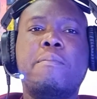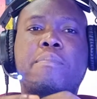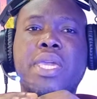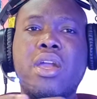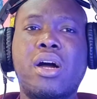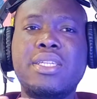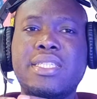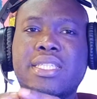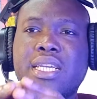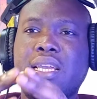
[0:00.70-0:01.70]

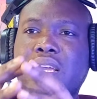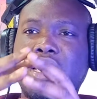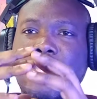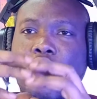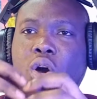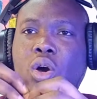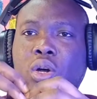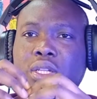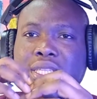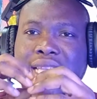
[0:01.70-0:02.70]
Beyond
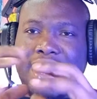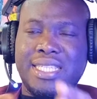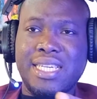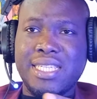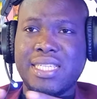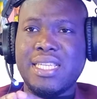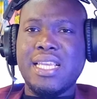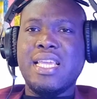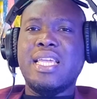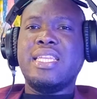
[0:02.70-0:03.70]
your tactics,
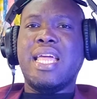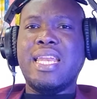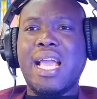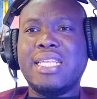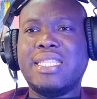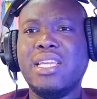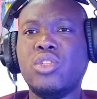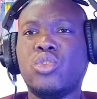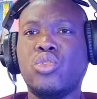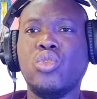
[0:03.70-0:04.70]
the next
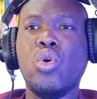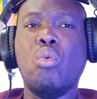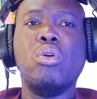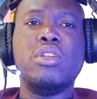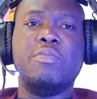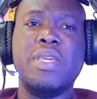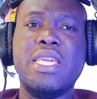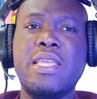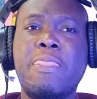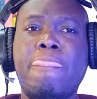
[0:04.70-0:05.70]
thing to do would
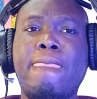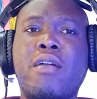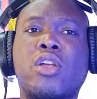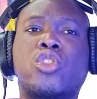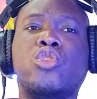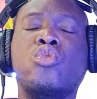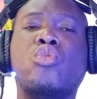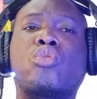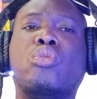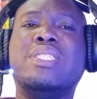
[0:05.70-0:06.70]
be
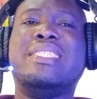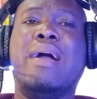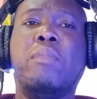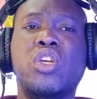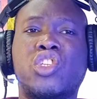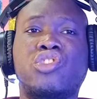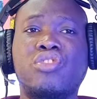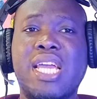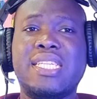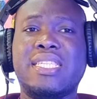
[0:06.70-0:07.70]
to
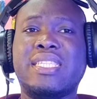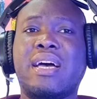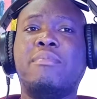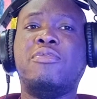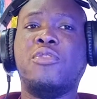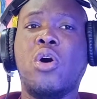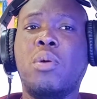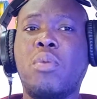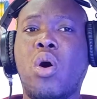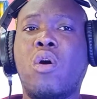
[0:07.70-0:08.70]
demonstrate some
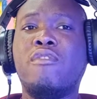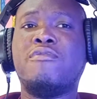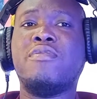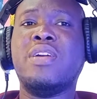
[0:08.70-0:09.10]
form of